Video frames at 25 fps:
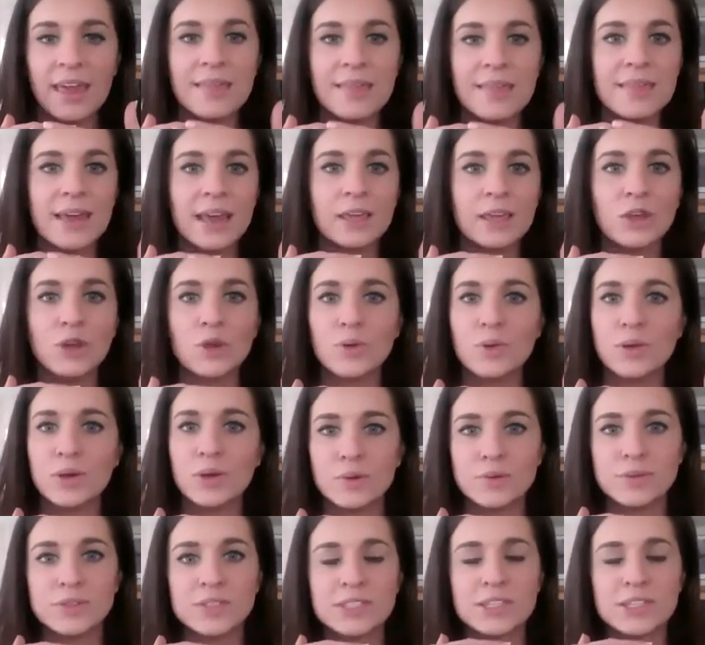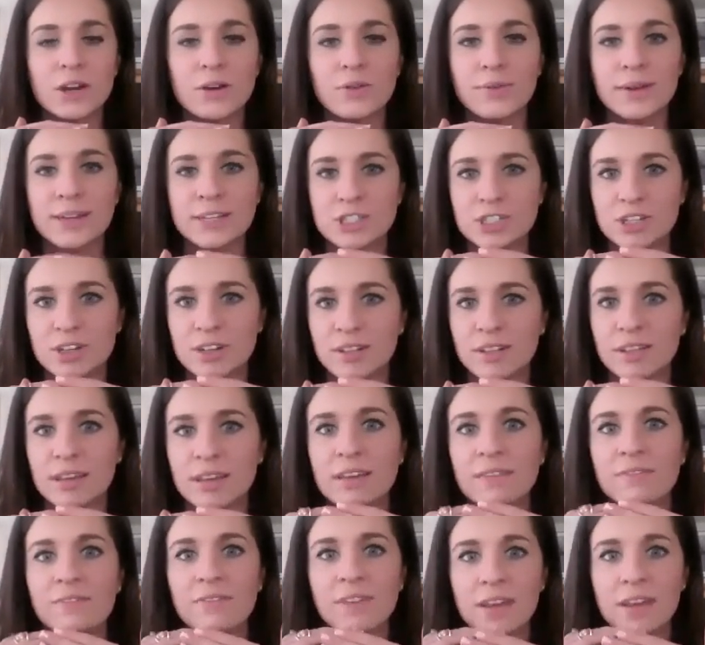that you used
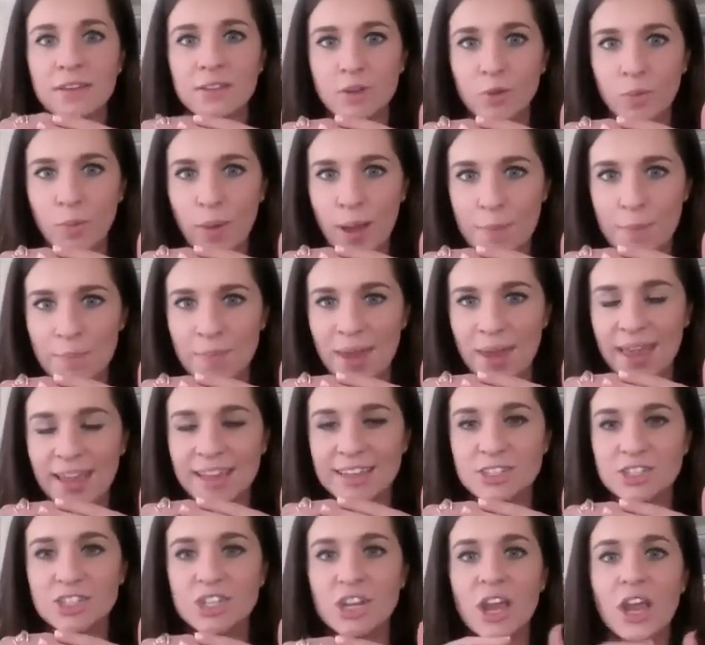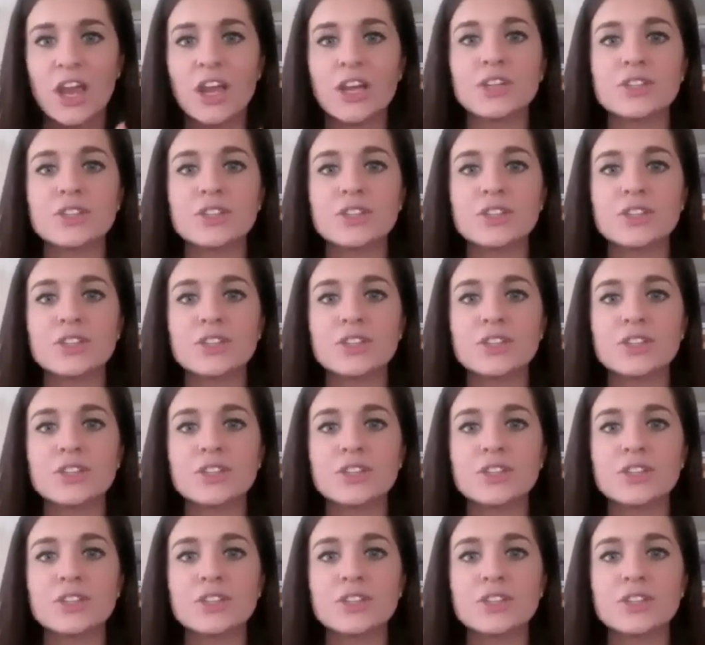originally via the web page.